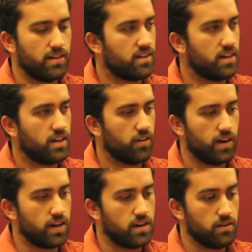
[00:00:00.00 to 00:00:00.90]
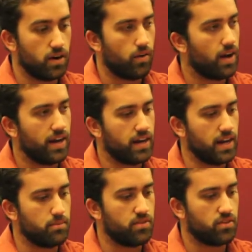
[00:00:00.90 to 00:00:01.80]
when I didn't hear any,
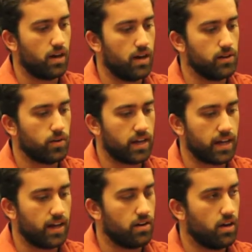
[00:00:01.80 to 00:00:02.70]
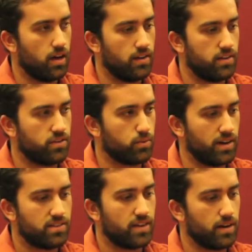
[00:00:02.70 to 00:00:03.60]
high names looking at
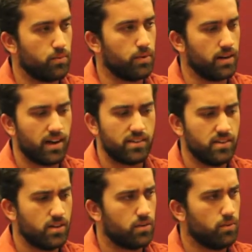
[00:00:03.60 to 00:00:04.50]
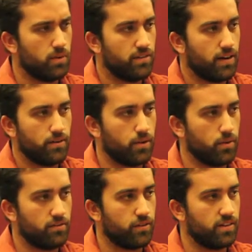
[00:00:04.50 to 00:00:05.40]
this race, I realized, what if
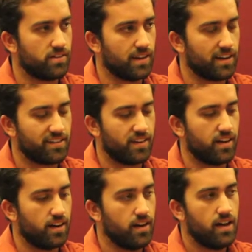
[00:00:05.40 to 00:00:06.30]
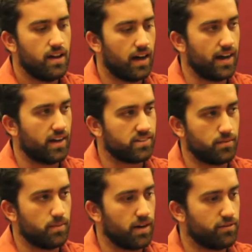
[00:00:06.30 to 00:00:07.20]
I were to run for this election? And I
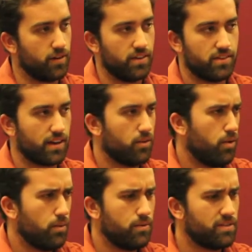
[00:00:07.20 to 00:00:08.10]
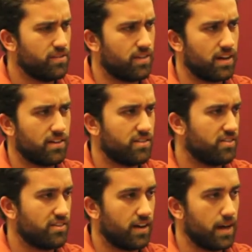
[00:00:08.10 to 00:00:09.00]
asked some of my friends, well, what would you
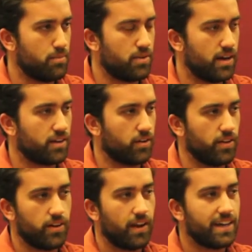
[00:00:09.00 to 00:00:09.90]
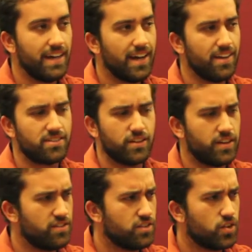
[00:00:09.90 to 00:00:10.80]
think, just as a hypothetical? And they're like, yeah,
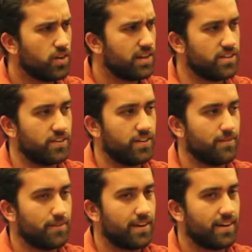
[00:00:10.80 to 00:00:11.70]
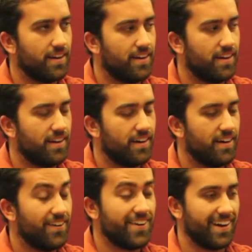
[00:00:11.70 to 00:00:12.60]
Zurich, you should totally do it. And I'm
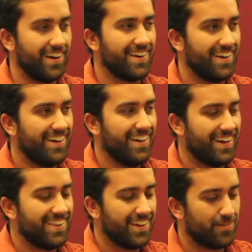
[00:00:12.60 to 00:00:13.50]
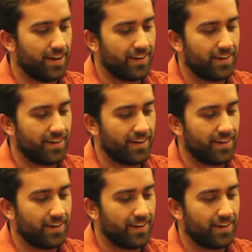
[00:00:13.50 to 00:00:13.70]
like, okay, I'll